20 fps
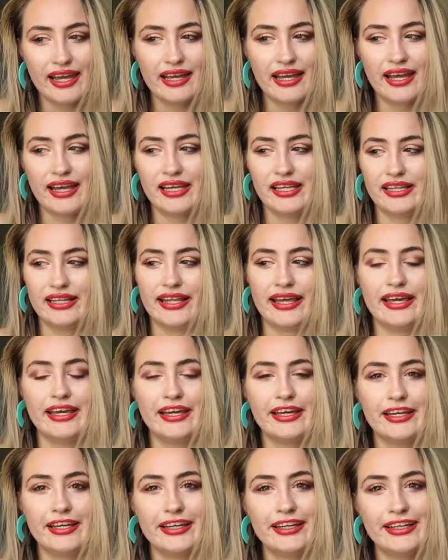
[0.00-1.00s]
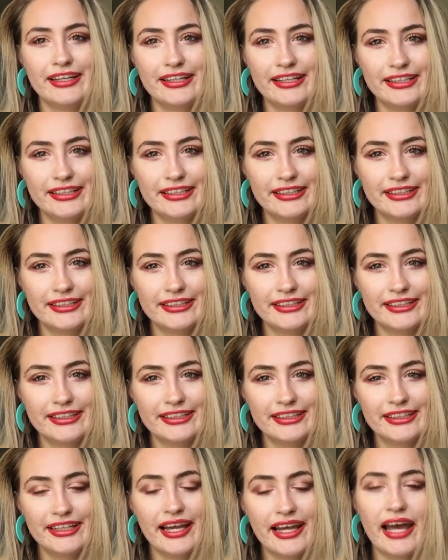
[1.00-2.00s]
And like,
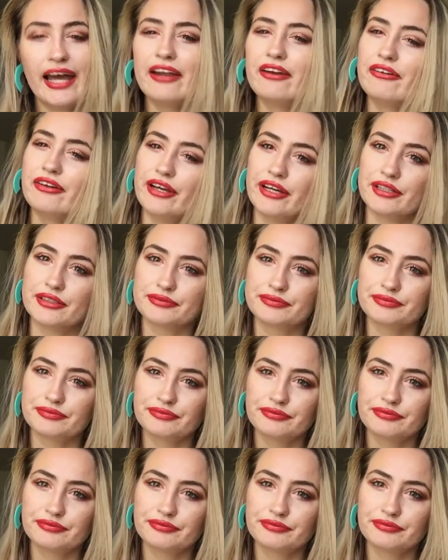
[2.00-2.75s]
I don't know.